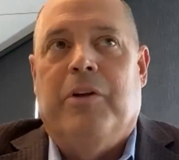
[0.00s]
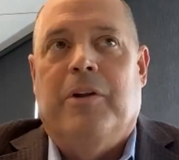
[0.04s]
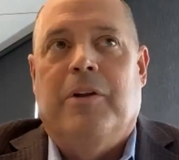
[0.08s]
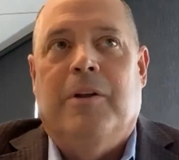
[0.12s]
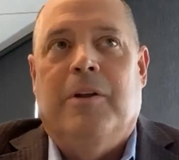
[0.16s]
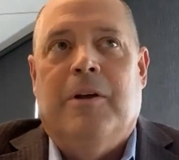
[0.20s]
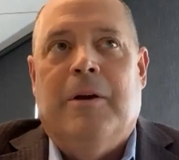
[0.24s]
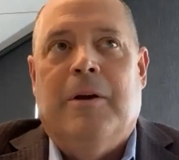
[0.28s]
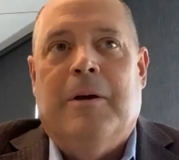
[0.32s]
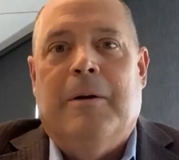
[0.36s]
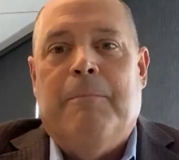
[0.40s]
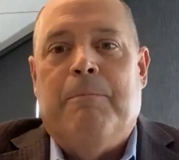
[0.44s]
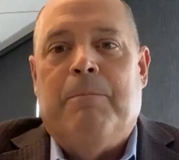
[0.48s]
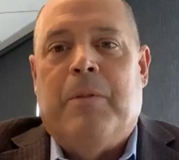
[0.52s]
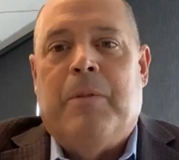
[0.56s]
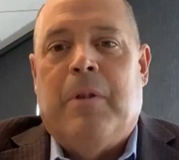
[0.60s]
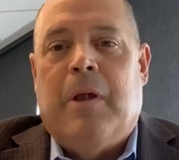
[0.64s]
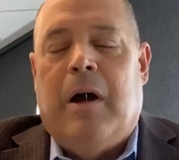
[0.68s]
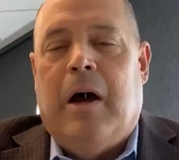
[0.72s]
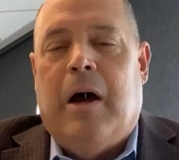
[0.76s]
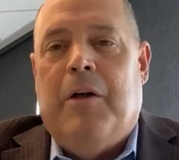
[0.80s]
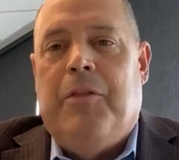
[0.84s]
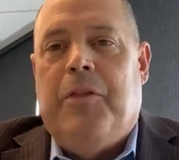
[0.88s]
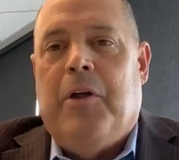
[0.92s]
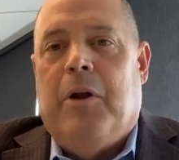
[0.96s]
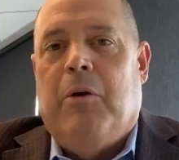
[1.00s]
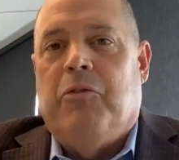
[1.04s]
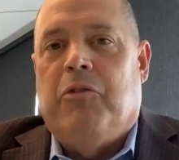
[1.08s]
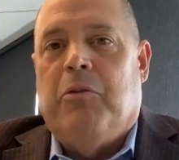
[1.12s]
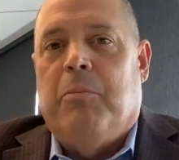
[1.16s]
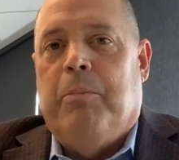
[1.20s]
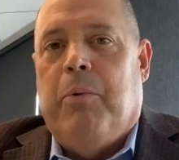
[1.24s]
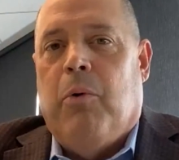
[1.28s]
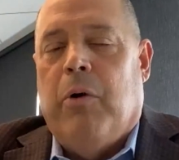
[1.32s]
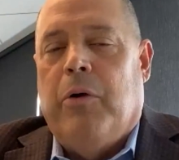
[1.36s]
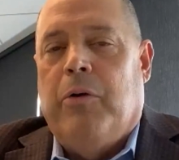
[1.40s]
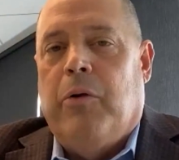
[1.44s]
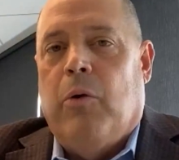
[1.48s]
And I thought it was
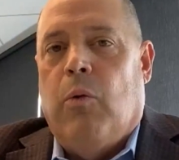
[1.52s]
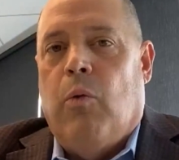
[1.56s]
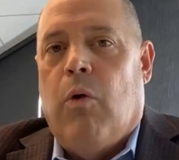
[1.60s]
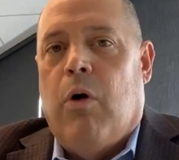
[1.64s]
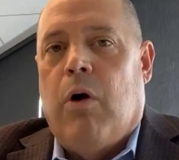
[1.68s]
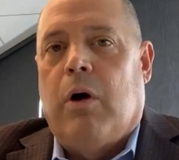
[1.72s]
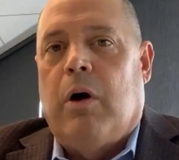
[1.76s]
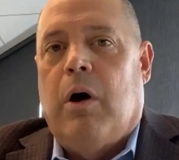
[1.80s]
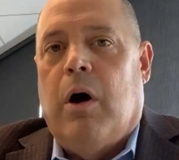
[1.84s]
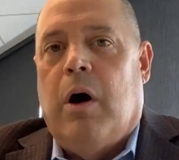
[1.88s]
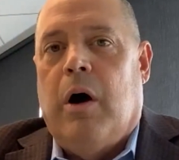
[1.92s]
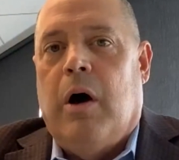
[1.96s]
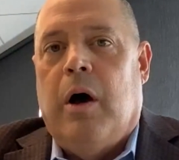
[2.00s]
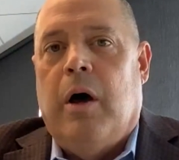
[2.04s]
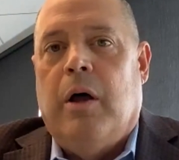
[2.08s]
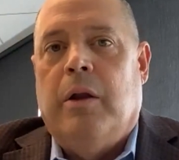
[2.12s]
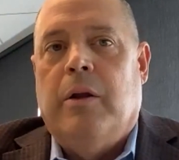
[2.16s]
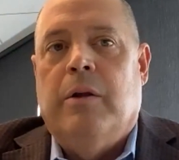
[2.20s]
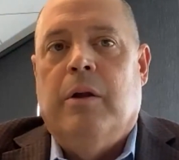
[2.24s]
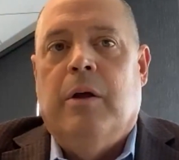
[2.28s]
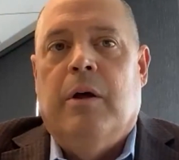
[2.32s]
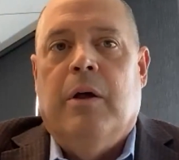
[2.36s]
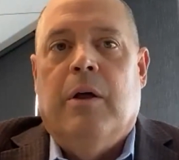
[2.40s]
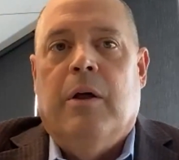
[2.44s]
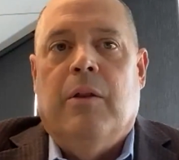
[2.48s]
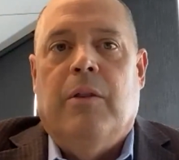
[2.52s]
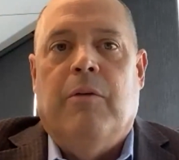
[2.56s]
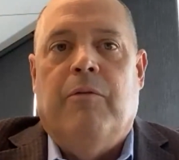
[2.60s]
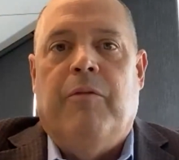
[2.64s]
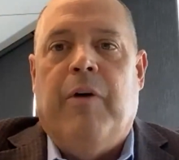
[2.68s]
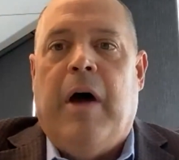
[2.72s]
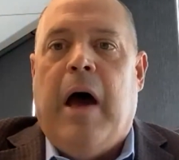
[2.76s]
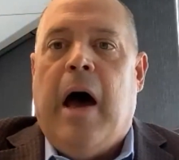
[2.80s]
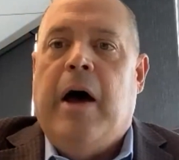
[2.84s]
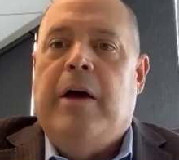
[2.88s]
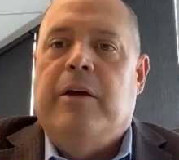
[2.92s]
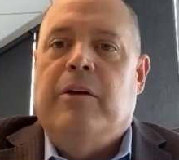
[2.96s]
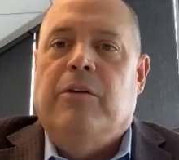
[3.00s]
important to work on the
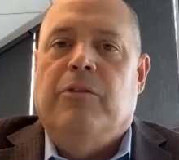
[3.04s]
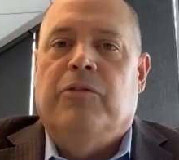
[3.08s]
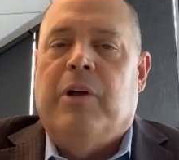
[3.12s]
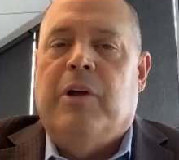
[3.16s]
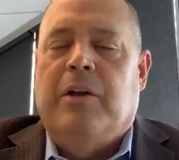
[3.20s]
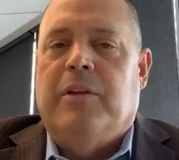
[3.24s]
values.